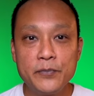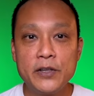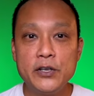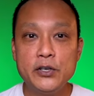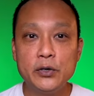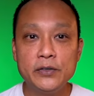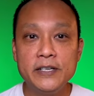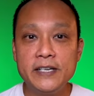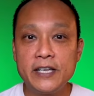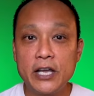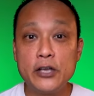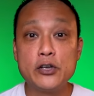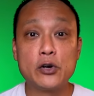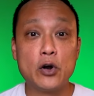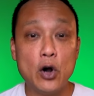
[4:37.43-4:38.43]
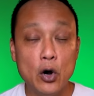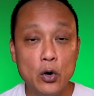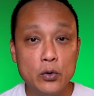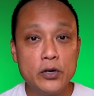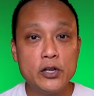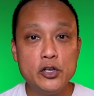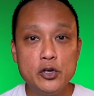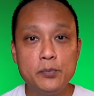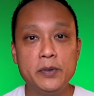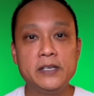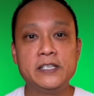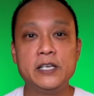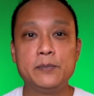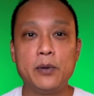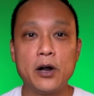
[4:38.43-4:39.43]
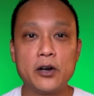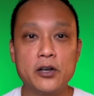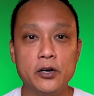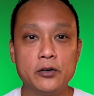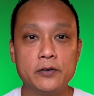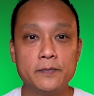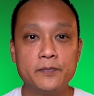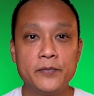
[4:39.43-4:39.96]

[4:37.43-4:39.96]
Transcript: you'll need to get your own UPC barcode.